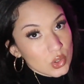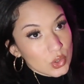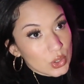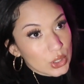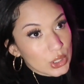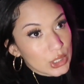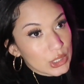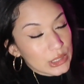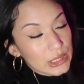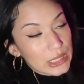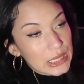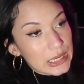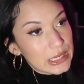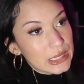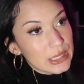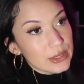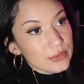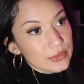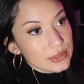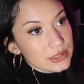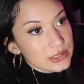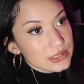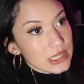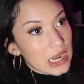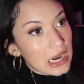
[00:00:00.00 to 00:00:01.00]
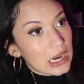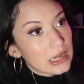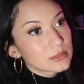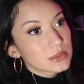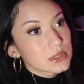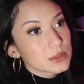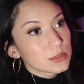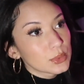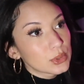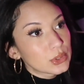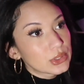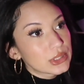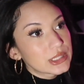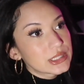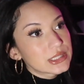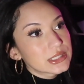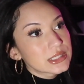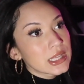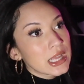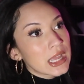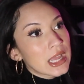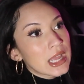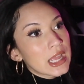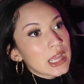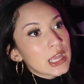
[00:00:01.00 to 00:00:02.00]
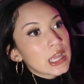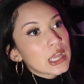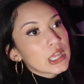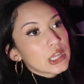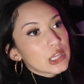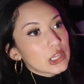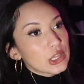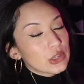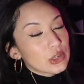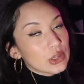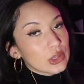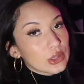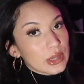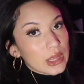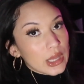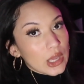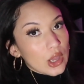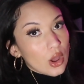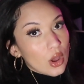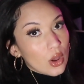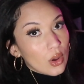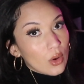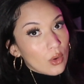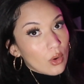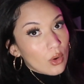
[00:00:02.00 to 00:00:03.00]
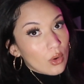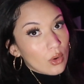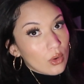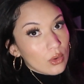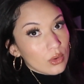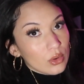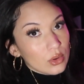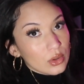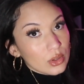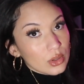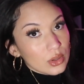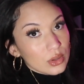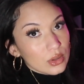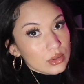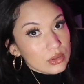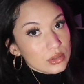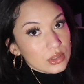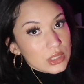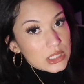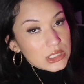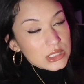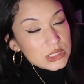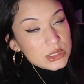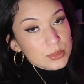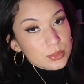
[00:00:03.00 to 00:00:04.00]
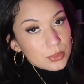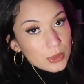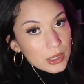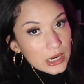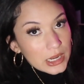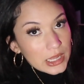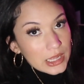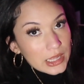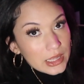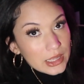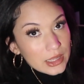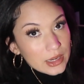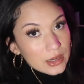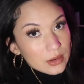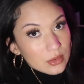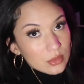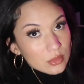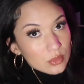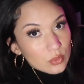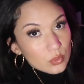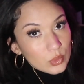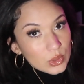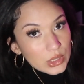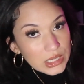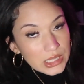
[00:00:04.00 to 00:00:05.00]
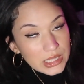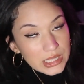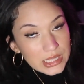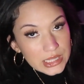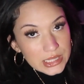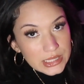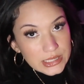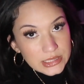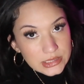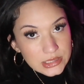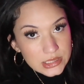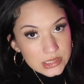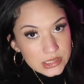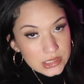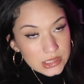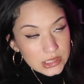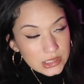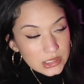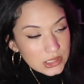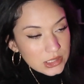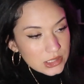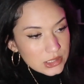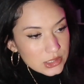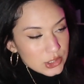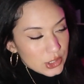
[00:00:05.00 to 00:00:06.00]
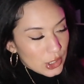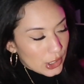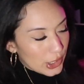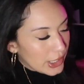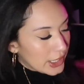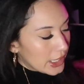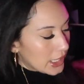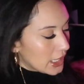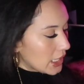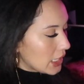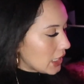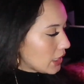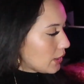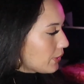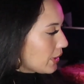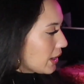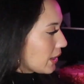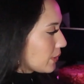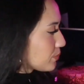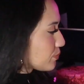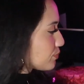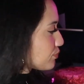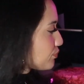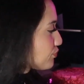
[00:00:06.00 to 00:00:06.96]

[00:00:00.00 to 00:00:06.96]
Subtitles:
or like different types of bullets, you know, they spread when it hits the target anyway.